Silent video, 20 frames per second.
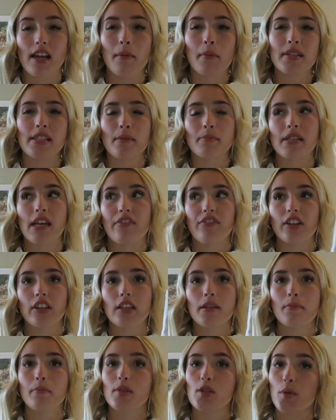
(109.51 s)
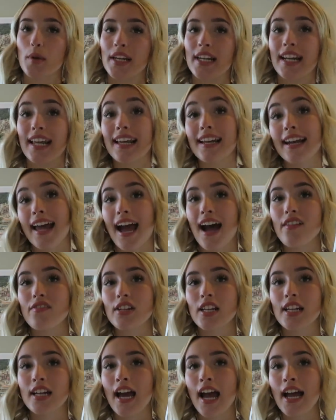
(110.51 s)
up, because I'm typically between an eight and a half
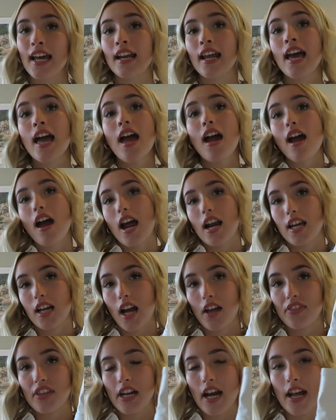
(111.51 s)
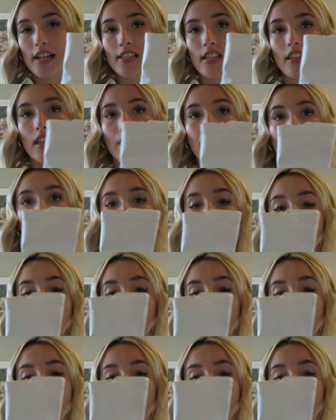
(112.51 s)
and a nine, and I got the nines and they fit